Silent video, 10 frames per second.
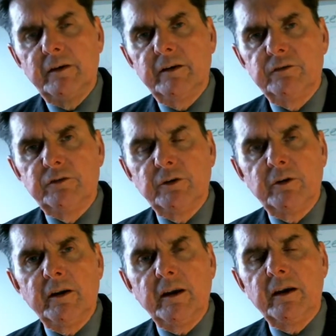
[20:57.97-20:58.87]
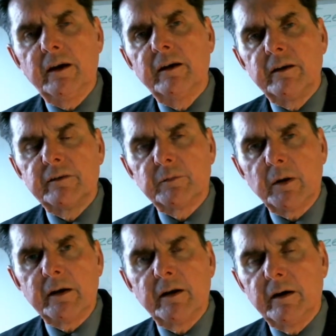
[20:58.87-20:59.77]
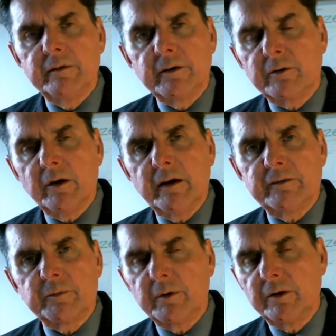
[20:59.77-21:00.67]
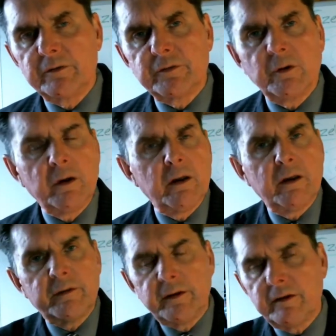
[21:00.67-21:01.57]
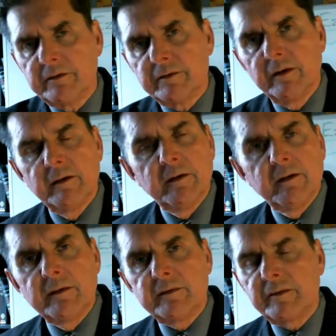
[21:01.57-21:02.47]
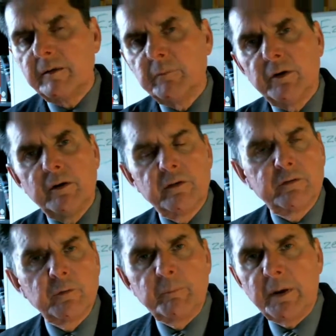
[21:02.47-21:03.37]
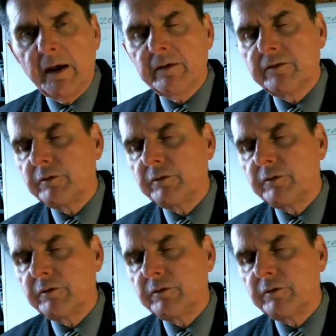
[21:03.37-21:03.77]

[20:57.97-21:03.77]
Judea is right on the crossroads. So all these symbols would pass through